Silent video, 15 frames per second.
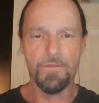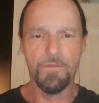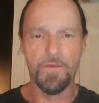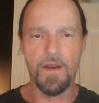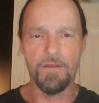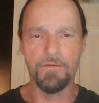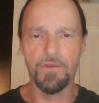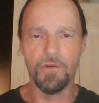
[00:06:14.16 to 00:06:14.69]

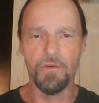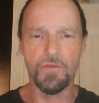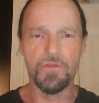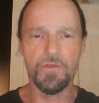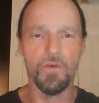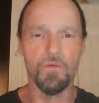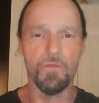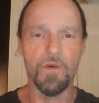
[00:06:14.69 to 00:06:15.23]
and I've learned
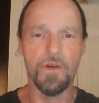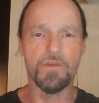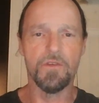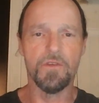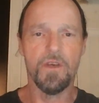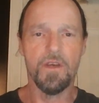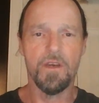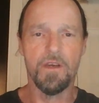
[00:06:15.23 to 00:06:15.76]
so
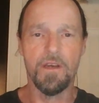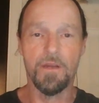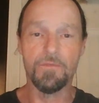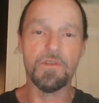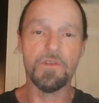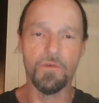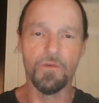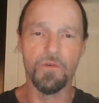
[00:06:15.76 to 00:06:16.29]
much, and I'm
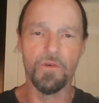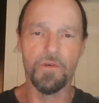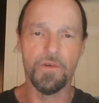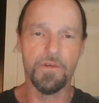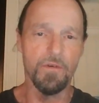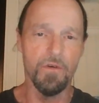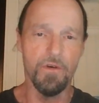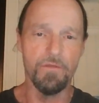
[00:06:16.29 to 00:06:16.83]
still
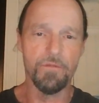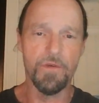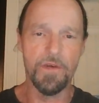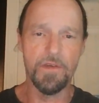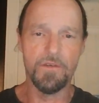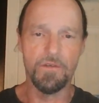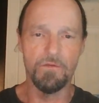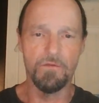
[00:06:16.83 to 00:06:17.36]
learning.
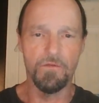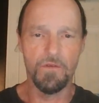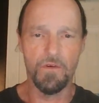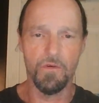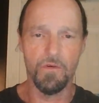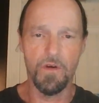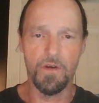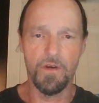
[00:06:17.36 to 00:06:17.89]
Everybody's
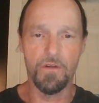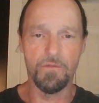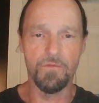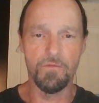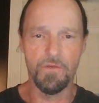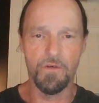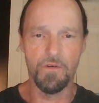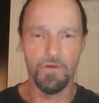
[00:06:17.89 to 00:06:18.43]

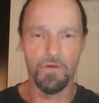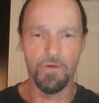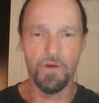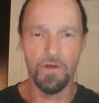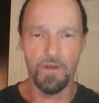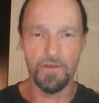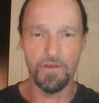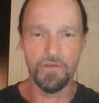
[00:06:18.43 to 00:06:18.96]

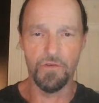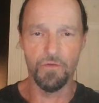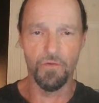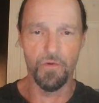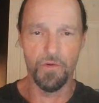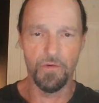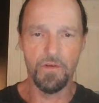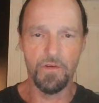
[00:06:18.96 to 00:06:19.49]
a
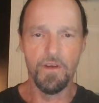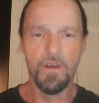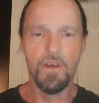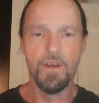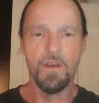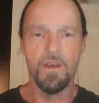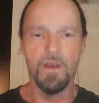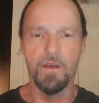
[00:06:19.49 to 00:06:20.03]
student,
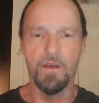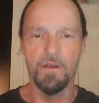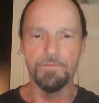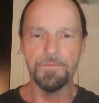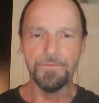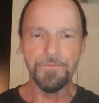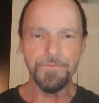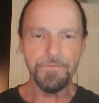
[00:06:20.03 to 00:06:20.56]

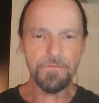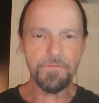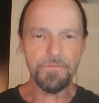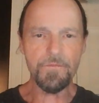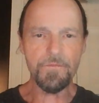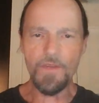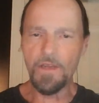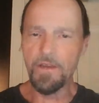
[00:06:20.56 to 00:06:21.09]

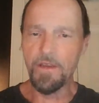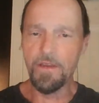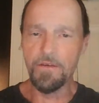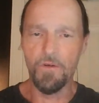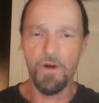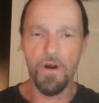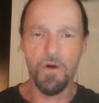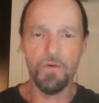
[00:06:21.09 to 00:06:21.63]
and
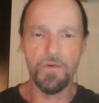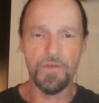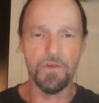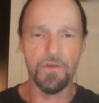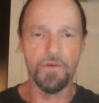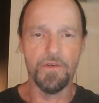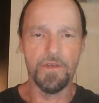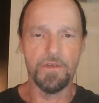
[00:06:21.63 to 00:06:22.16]
you're always
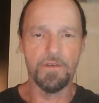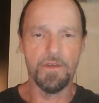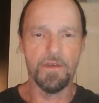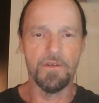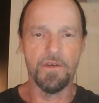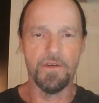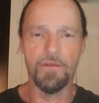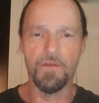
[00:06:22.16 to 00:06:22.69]
learning,
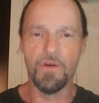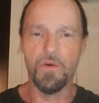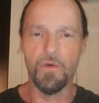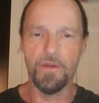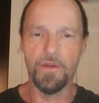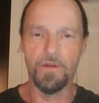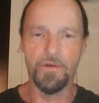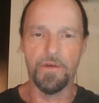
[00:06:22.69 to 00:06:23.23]
and you never
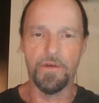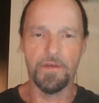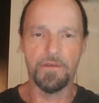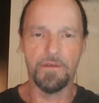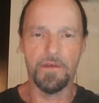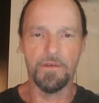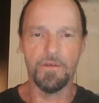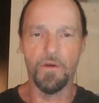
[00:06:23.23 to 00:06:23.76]
quit learning,
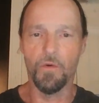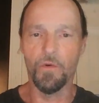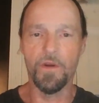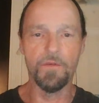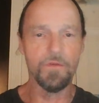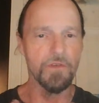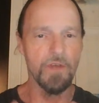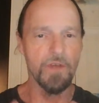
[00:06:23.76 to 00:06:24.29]
and don't
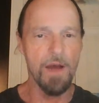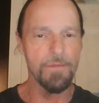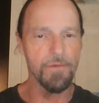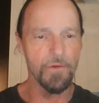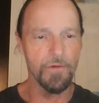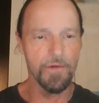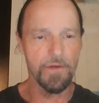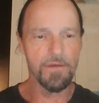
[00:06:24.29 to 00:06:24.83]
ever stop
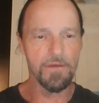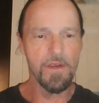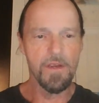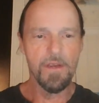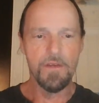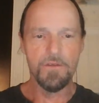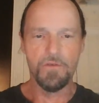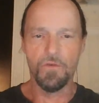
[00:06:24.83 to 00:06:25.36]
learning.
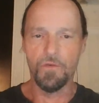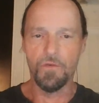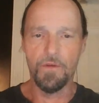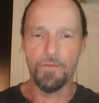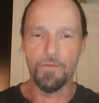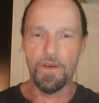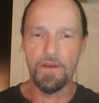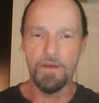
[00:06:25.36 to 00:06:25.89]
So you
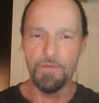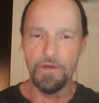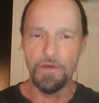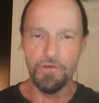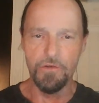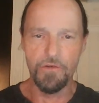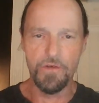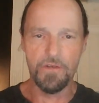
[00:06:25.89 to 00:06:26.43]
make
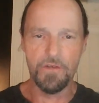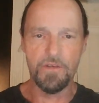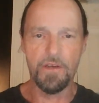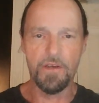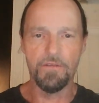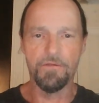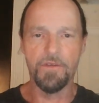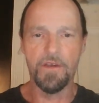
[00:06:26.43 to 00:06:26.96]
sure you
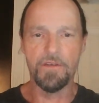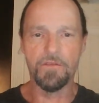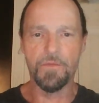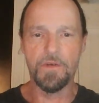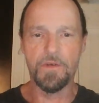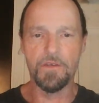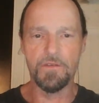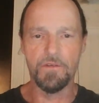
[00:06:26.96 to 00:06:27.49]
attend events,
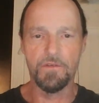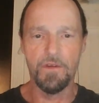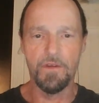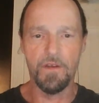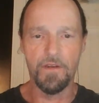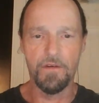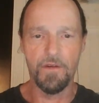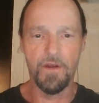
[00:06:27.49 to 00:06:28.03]
because of
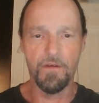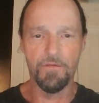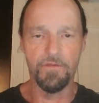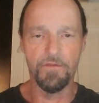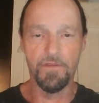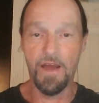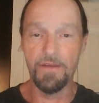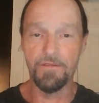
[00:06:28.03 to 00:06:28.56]

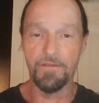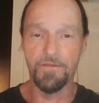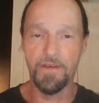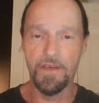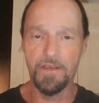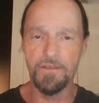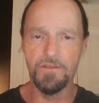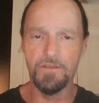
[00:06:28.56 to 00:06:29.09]
live
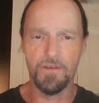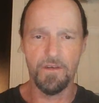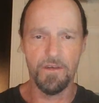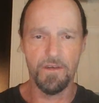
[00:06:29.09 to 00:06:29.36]
events,